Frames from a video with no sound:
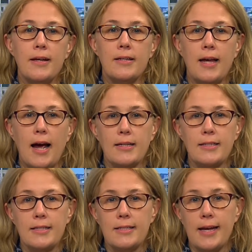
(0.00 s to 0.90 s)
To
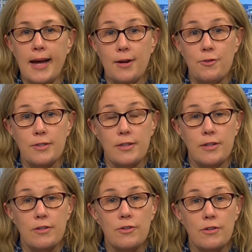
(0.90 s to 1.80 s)
access the accounts
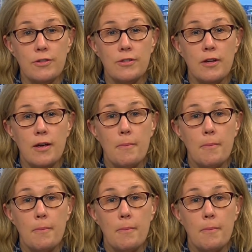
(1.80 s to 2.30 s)
return, trusts